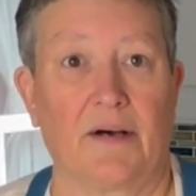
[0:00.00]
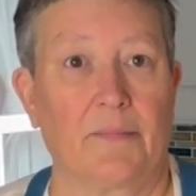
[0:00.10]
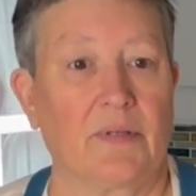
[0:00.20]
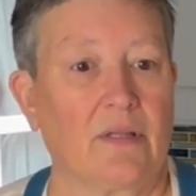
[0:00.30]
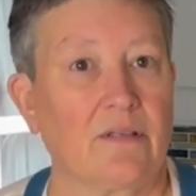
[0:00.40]

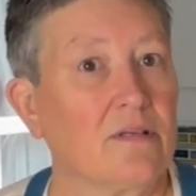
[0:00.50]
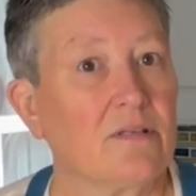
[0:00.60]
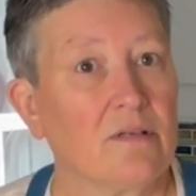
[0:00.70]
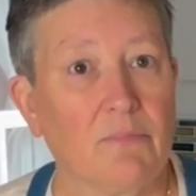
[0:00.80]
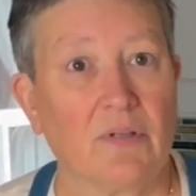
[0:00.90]
But that's as
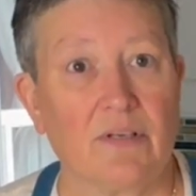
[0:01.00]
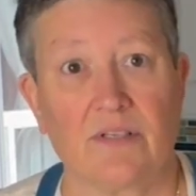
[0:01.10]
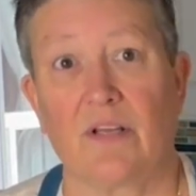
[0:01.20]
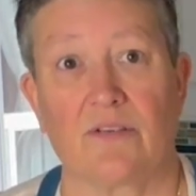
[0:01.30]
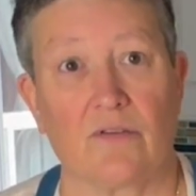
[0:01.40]
simple as it
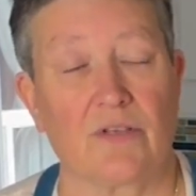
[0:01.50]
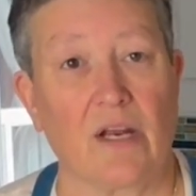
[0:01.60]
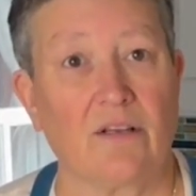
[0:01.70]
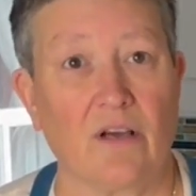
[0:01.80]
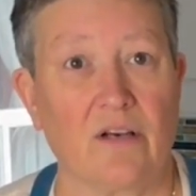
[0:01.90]
is. There's not a
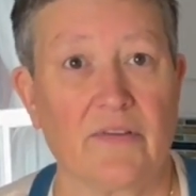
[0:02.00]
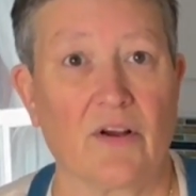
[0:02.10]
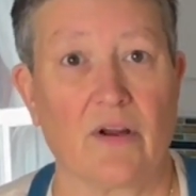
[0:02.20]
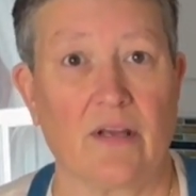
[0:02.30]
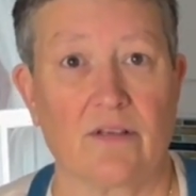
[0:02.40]
ton of
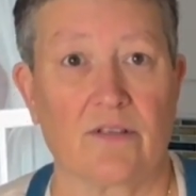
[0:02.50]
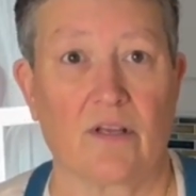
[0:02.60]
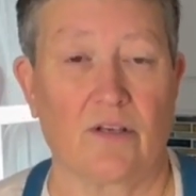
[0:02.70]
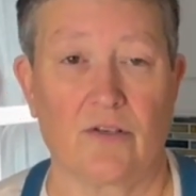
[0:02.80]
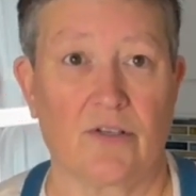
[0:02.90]
ingredients.
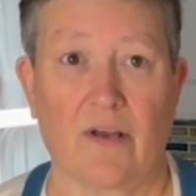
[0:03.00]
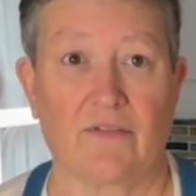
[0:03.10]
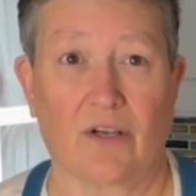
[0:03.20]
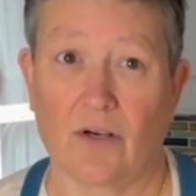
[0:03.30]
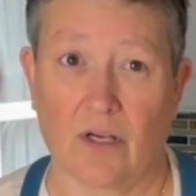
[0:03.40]
You just have to
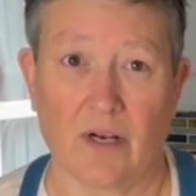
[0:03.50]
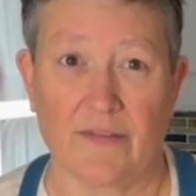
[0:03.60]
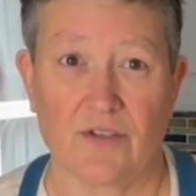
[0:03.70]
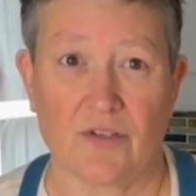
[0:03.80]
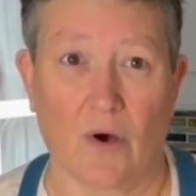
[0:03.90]
cook it on the
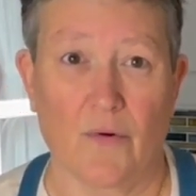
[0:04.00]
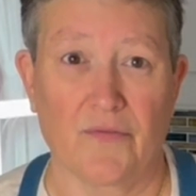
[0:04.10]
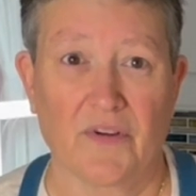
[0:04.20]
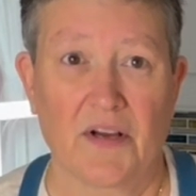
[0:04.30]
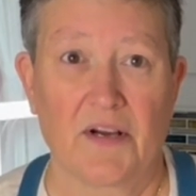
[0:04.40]
stove
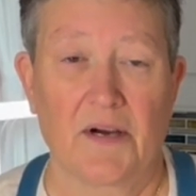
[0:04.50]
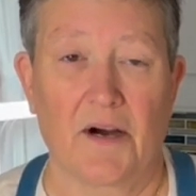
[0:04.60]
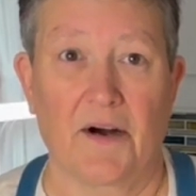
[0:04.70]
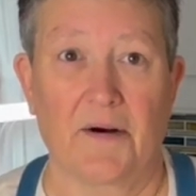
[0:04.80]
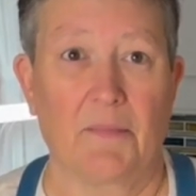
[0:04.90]

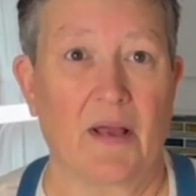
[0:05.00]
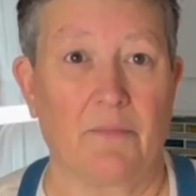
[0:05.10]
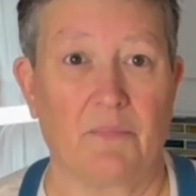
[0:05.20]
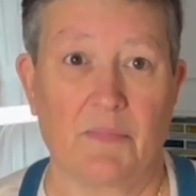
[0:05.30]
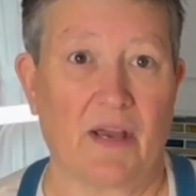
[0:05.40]
and
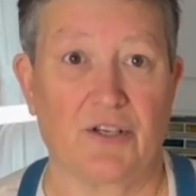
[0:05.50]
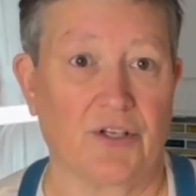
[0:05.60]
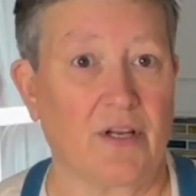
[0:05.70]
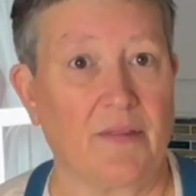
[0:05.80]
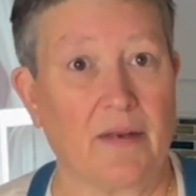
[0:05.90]
be patient,
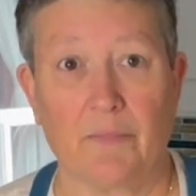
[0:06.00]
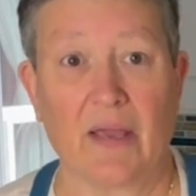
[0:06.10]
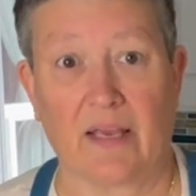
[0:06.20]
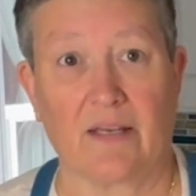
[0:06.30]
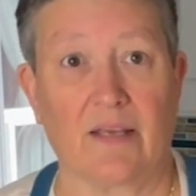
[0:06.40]
and then
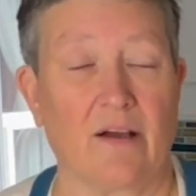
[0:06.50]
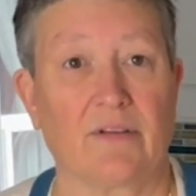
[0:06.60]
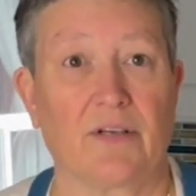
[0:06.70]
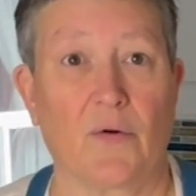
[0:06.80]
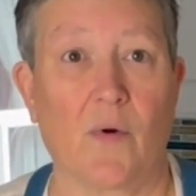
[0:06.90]
bake it in the oven
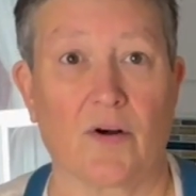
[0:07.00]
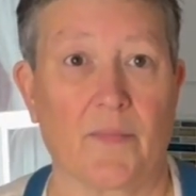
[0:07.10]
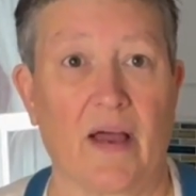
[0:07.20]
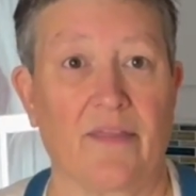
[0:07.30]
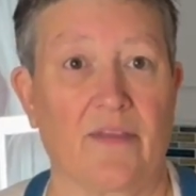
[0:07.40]
in a water
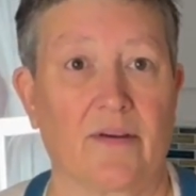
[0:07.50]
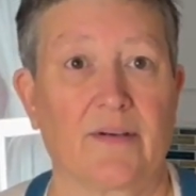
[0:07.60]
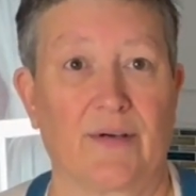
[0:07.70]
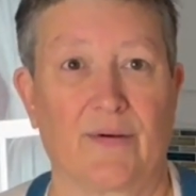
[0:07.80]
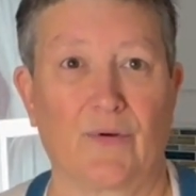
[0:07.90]
bath.
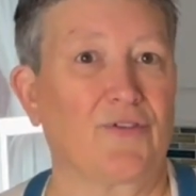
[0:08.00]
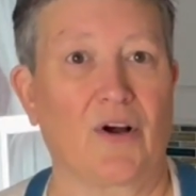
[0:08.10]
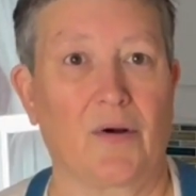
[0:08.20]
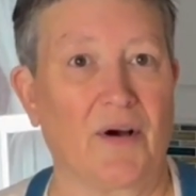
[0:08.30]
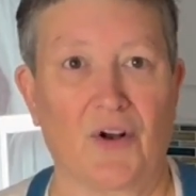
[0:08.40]
We'll talk
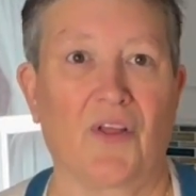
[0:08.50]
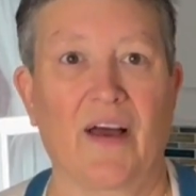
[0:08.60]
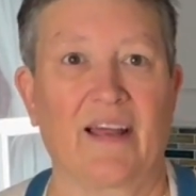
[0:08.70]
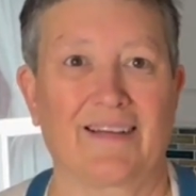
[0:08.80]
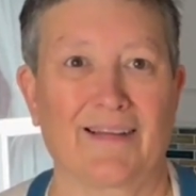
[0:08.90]
about all
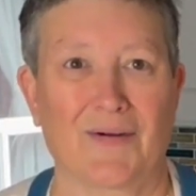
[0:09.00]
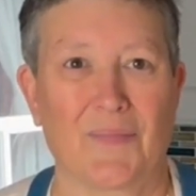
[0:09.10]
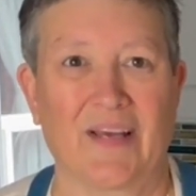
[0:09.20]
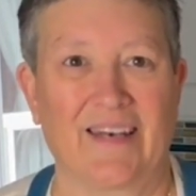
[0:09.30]
that in a little bit.